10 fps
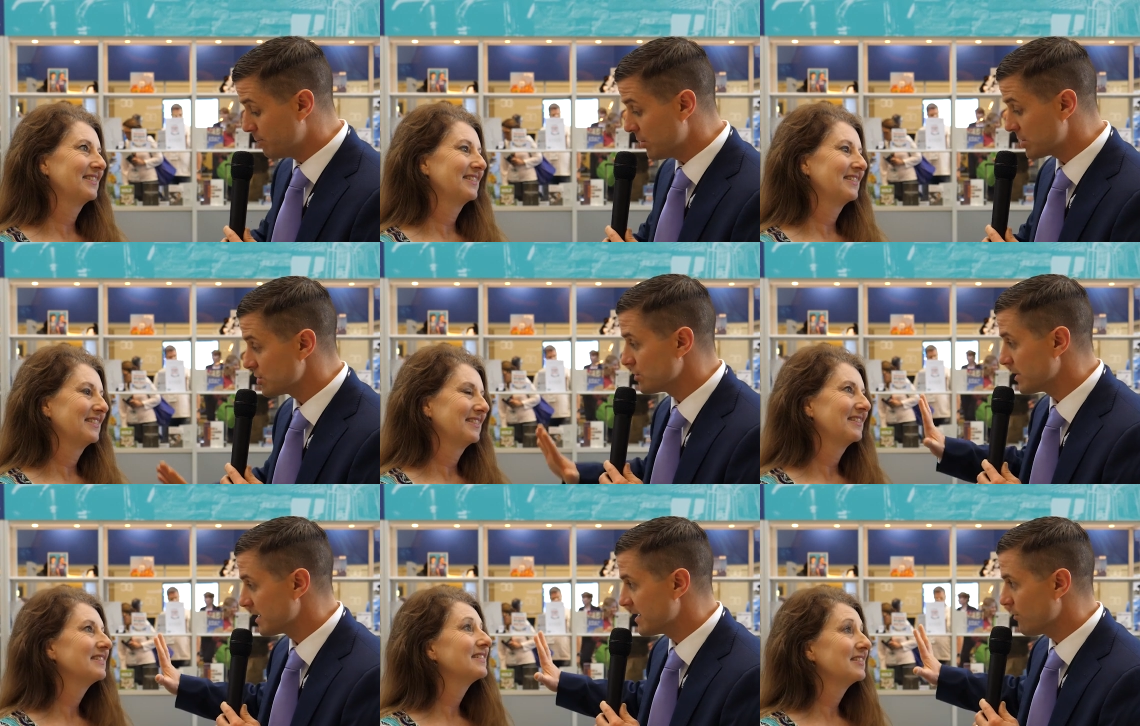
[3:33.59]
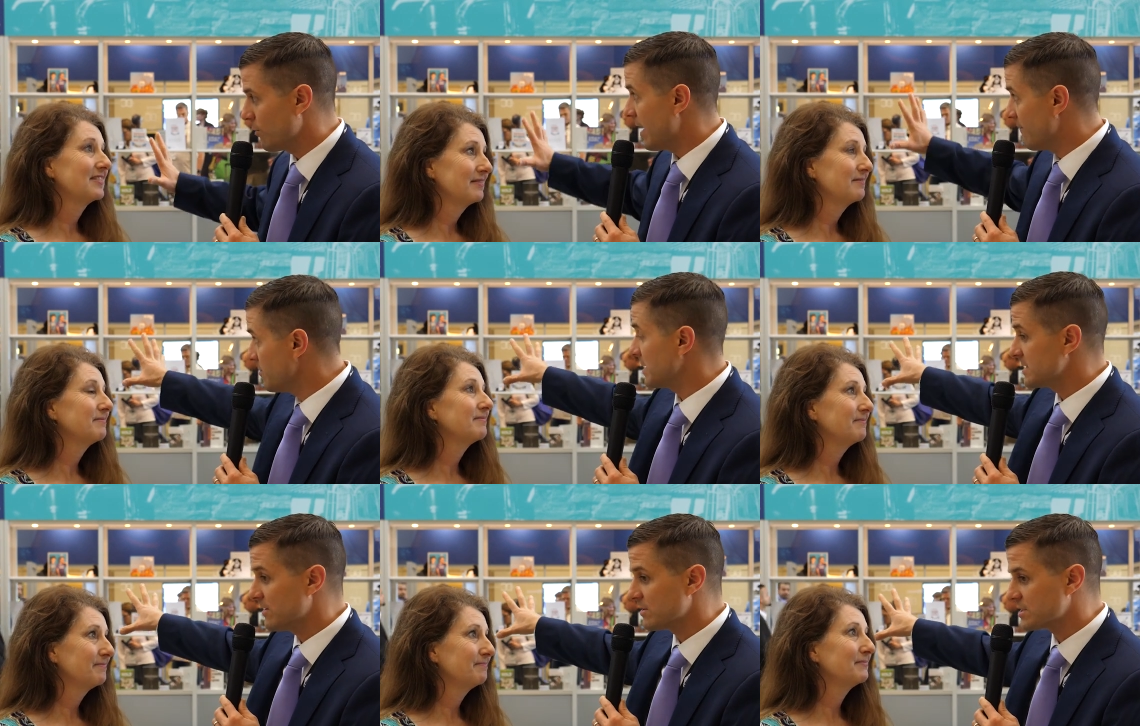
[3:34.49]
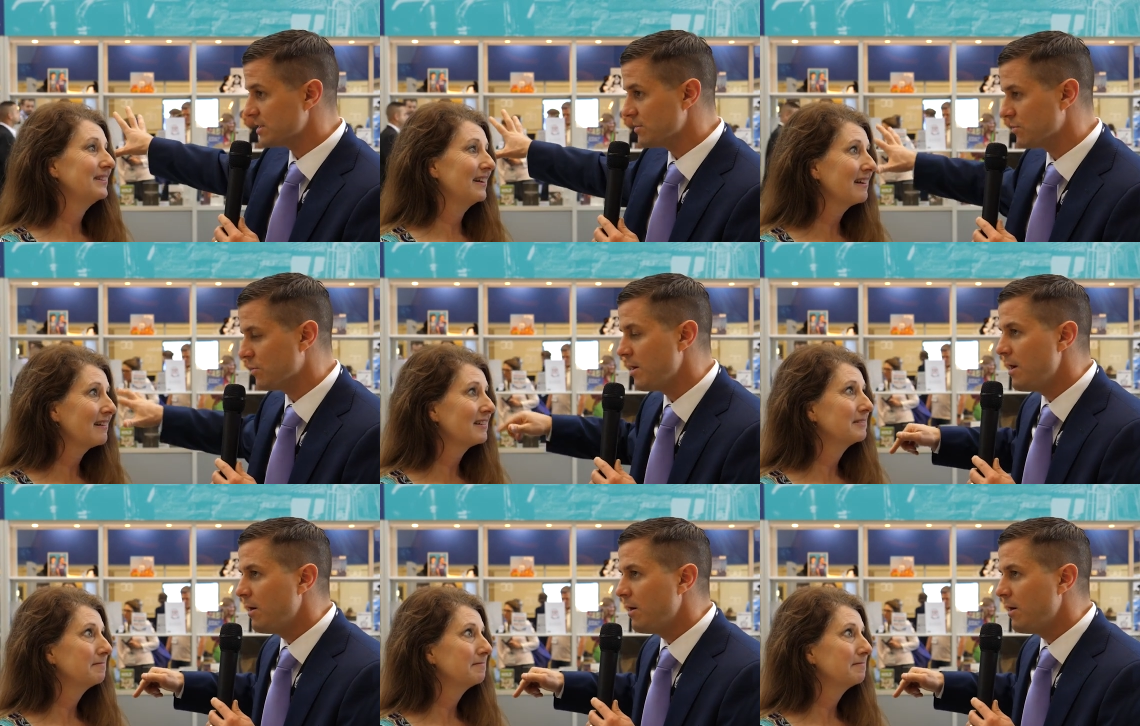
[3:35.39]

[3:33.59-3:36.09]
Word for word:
Speaker 1: books. You're doing a giveaway. Everybody's here to see you.